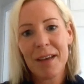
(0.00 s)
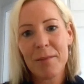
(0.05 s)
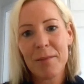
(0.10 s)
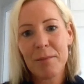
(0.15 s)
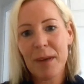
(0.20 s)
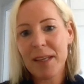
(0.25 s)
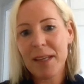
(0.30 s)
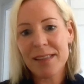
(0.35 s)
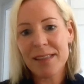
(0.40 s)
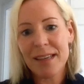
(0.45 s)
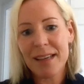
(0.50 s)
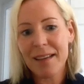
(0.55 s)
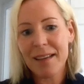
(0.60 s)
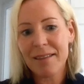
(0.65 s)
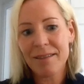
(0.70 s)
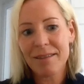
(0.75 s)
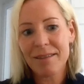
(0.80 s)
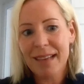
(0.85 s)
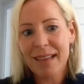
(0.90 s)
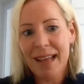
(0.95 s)
It makes
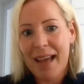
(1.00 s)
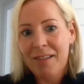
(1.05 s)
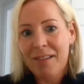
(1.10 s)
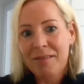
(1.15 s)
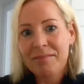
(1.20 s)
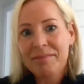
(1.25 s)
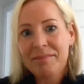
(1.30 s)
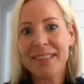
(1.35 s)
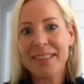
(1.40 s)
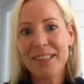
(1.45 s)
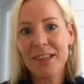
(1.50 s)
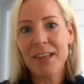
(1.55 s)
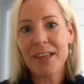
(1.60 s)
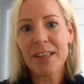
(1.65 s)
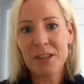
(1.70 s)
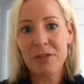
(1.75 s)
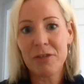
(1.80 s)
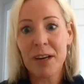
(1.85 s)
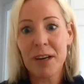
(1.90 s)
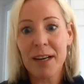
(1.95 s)
it,
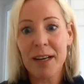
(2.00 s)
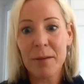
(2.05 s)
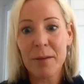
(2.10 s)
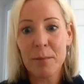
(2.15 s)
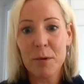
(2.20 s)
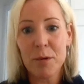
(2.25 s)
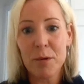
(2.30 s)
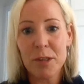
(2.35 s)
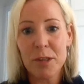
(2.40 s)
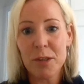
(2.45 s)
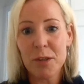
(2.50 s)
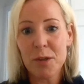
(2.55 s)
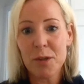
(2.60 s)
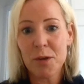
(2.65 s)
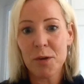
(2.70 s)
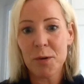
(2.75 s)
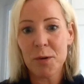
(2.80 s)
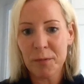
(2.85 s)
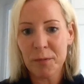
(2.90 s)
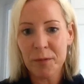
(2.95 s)
it's a really important
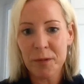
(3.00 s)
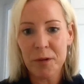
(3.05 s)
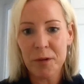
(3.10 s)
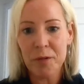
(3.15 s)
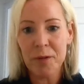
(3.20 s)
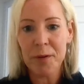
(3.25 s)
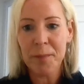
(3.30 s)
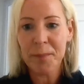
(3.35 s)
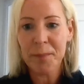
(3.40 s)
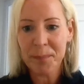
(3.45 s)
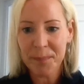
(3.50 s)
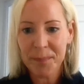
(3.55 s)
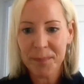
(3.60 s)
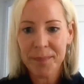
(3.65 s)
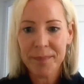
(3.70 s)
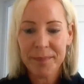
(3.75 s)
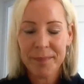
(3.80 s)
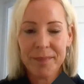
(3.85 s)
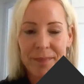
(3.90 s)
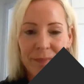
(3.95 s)
tool for them.